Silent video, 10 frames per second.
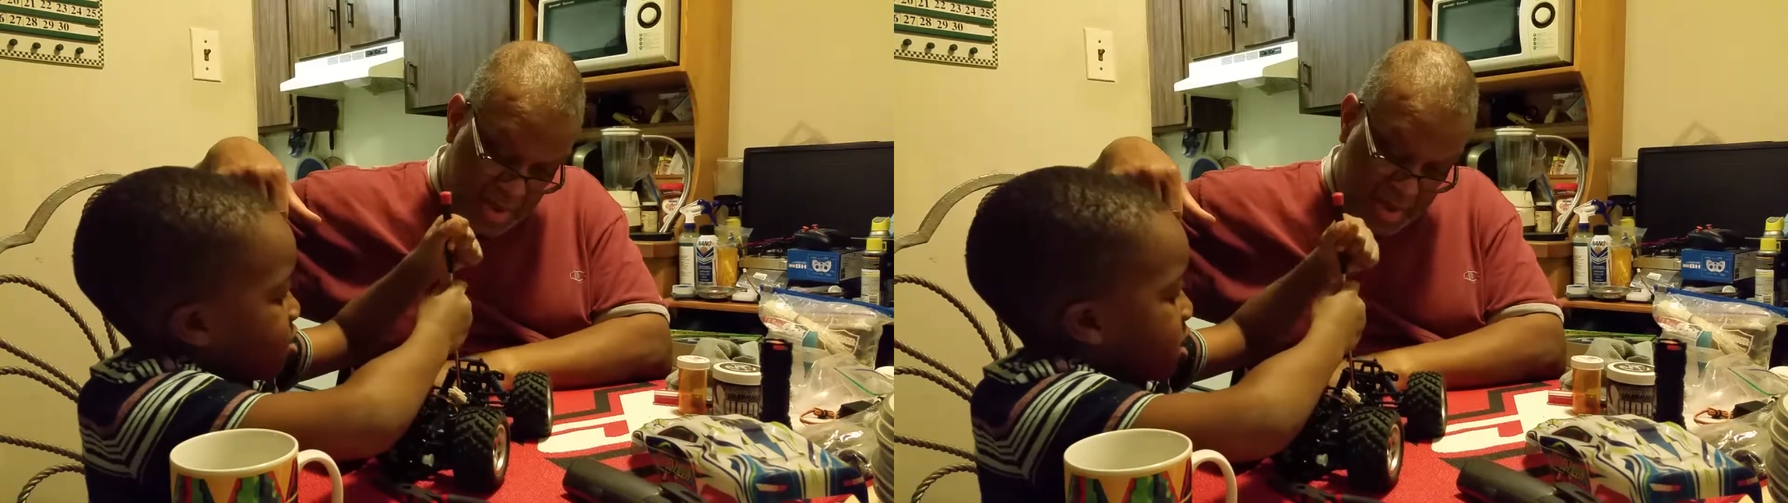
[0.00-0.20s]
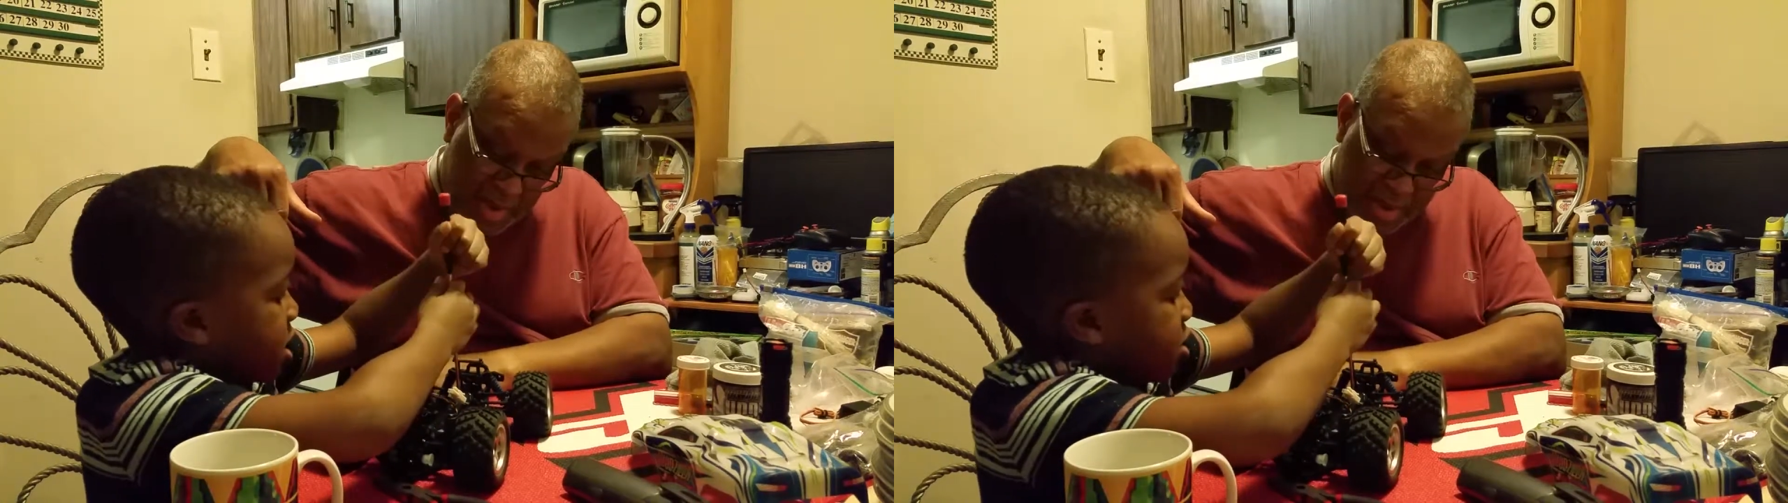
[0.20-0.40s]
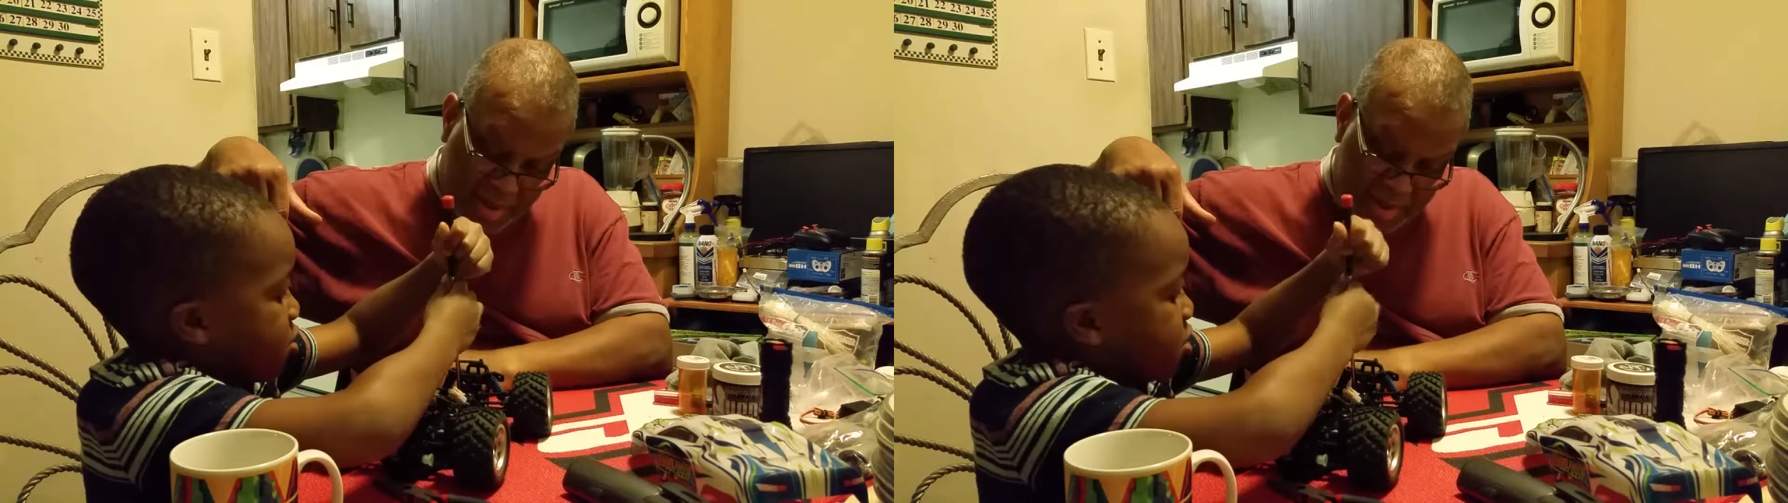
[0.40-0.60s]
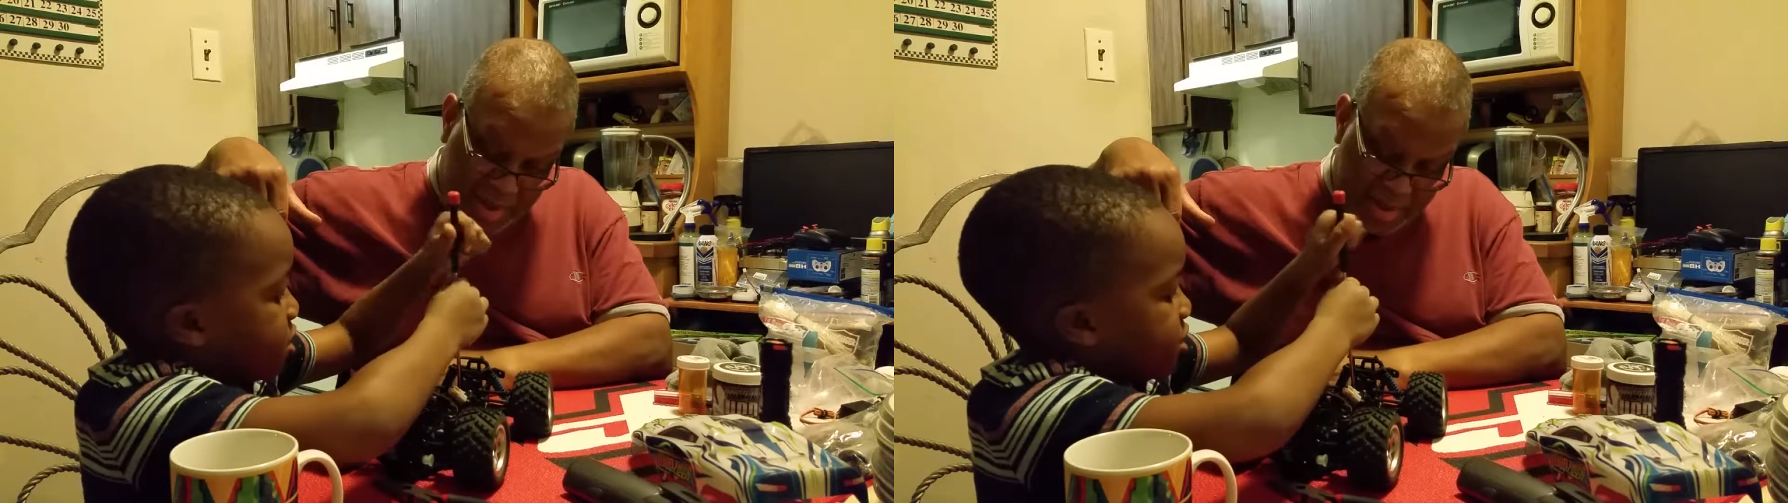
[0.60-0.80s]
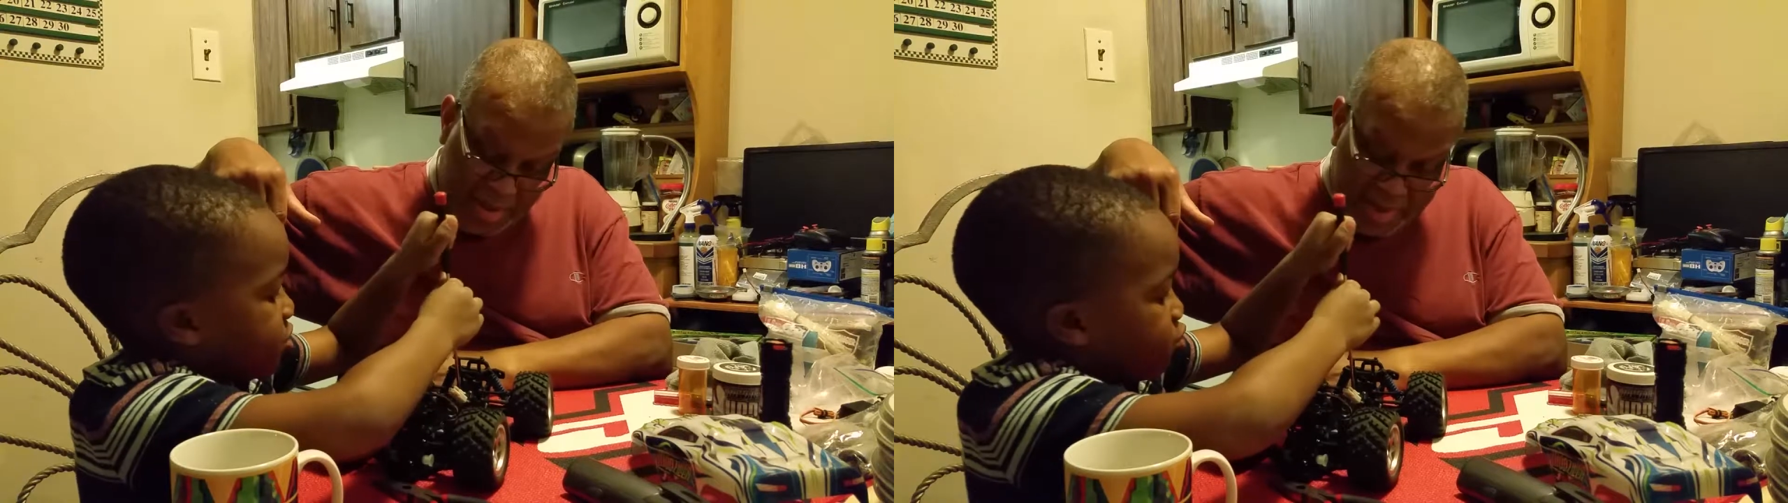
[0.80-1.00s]
that good
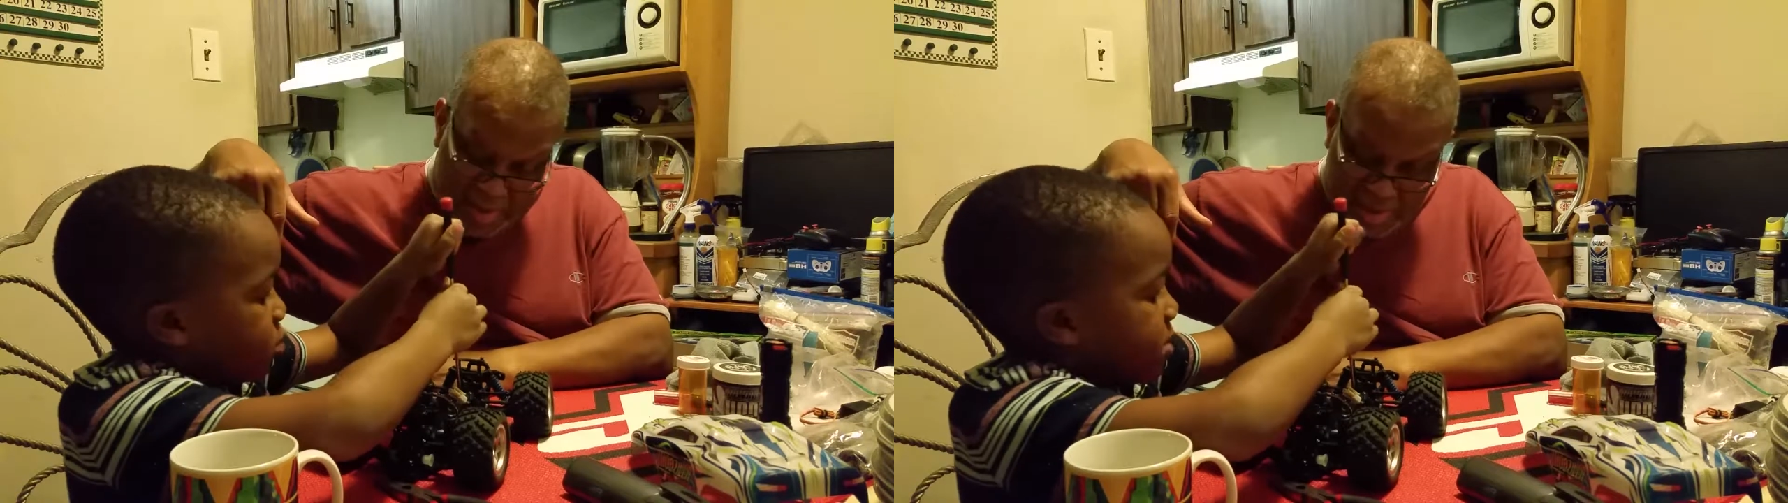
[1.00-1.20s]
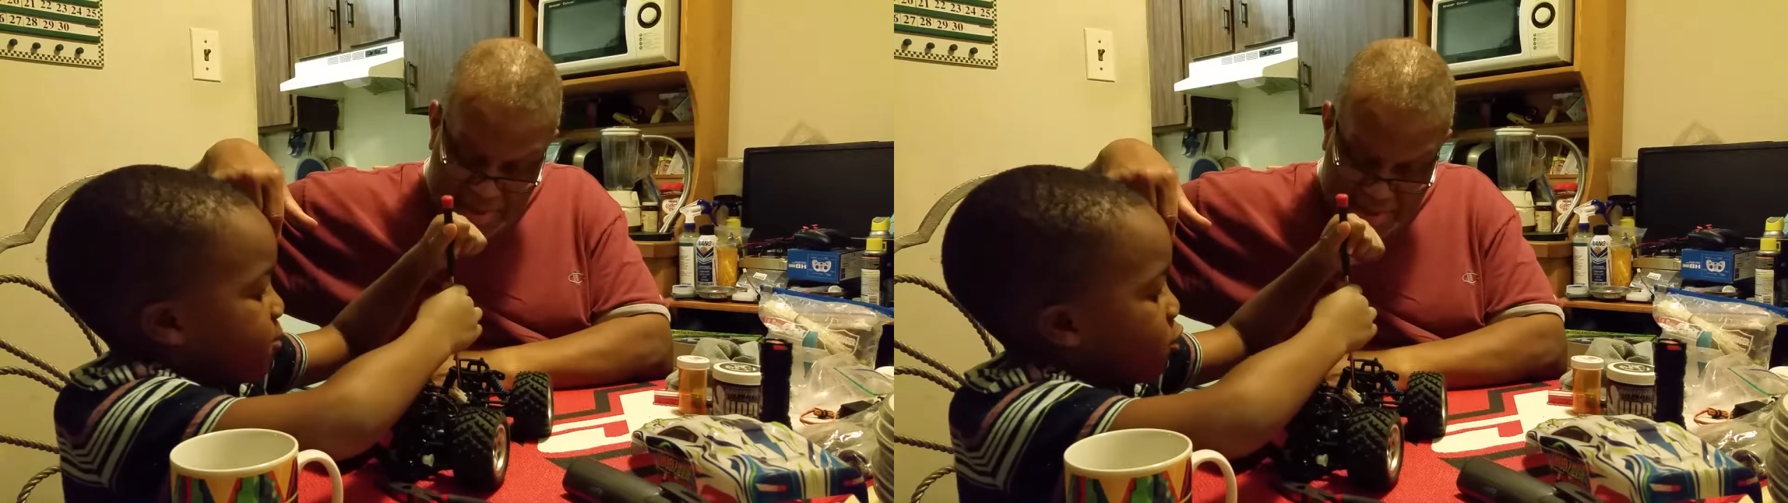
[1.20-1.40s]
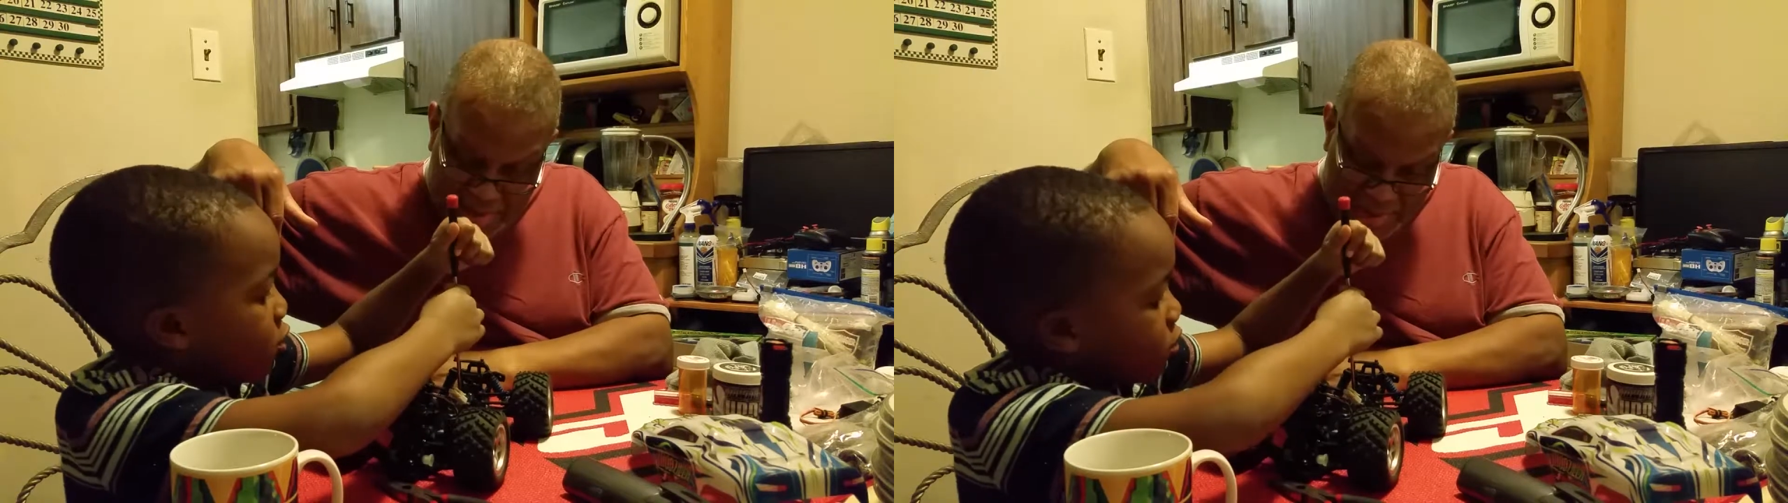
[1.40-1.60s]
swimmer.